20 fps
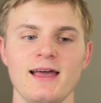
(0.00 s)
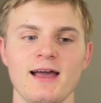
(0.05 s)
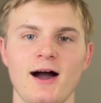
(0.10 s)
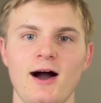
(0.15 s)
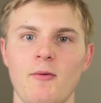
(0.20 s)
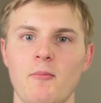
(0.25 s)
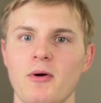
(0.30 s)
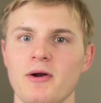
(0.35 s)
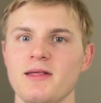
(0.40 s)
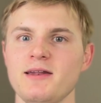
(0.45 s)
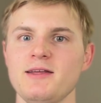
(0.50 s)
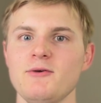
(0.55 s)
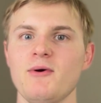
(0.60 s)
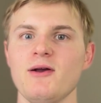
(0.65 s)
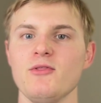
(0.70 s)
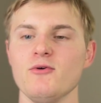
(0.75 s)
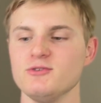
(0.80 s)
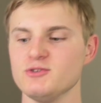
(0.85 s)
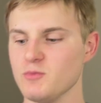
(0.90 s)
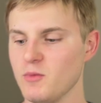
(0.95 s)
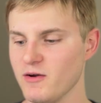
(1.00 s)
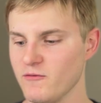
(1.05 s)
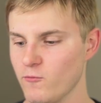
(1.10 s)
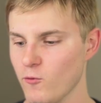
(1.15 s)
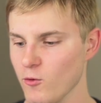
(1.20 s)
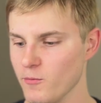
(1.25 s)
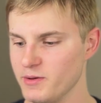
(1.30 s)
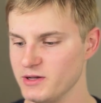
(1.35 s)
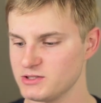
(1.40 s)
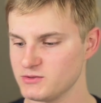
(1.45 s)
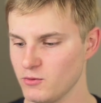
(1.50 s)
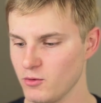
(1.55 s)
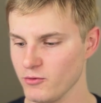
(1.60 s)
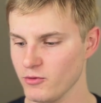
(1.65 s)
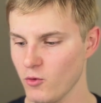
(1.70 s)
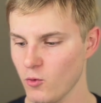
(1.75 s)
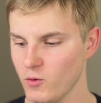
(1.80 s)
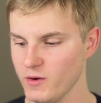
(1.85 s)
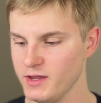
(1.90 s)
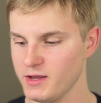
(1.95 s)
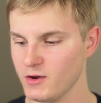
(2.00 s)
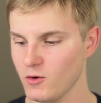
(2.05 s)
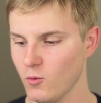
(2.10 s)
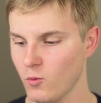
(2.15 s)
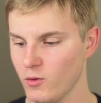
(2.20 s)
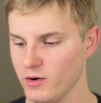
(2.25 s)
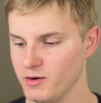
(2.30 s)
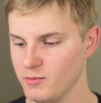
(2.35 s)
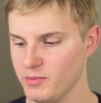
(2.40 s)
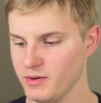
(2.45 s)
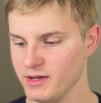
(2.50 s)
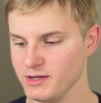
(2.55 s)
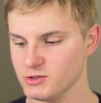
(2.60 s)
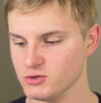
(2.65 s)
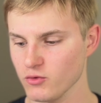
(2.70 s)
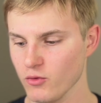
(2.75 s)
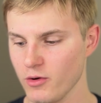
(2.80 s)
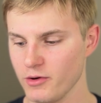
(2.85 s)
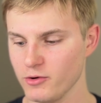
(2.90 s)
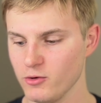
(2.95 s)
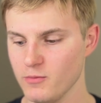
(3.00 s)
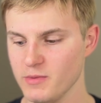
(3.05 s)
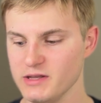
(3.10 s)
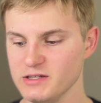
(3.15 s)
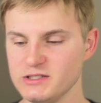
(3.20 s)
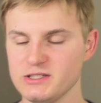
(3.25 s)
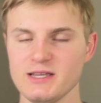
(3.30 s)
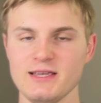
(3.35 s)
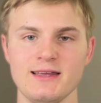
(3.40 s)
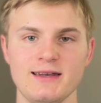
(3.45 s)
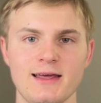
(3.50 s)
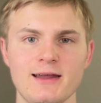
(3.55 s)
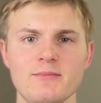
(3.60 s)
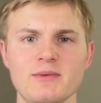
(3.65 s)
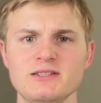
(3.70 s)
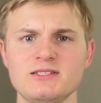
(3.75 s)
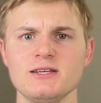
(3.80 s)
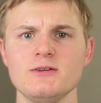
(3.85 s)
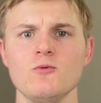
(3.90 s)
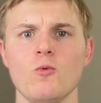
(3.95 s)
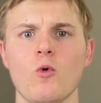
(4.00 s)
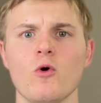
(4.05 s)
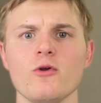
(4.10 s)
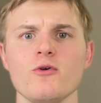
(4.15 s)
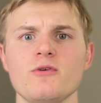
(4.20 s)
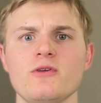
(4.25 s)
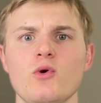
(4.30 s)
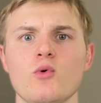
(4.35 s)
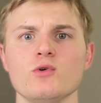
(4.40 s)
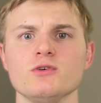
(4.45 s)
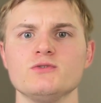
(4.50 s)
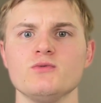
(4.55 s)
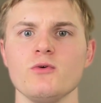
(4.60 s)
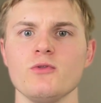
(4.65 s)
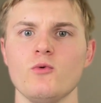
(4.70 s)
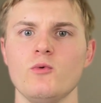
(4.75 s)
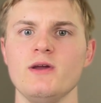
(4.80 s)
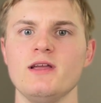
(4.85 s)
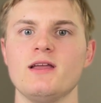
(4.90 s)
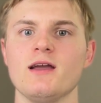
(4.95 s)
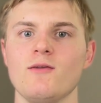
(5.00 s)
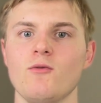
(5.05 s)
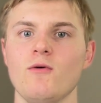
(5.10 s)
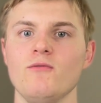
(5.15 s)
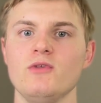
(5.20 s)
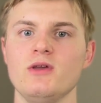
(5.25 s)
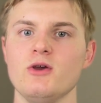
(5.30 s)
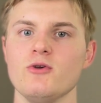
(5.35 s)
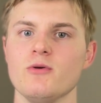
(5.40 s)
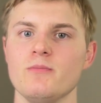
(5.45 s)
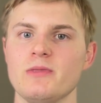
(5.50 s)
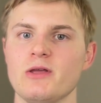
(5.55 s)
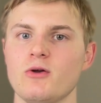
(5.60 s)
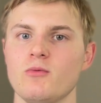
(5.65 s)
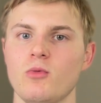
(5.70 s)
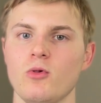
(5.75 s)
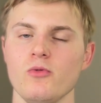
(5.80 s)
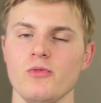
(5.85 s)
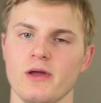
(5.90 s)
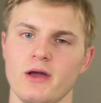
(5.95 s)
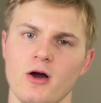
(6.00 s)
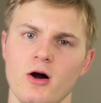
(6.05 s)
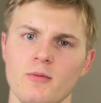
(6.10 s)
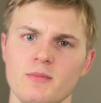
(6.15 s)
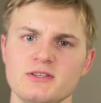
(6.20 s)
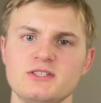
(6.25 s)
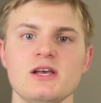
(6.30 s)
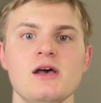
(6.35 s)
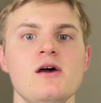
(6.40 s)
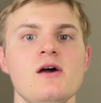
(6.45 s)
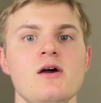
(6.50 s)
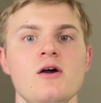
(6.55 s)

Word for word: Uh, but anyway, those are my four picks for the week Winnipeg, Toronto, BC, and Edmonton. What are yours for the week? I'd love to hear them down below in the comments.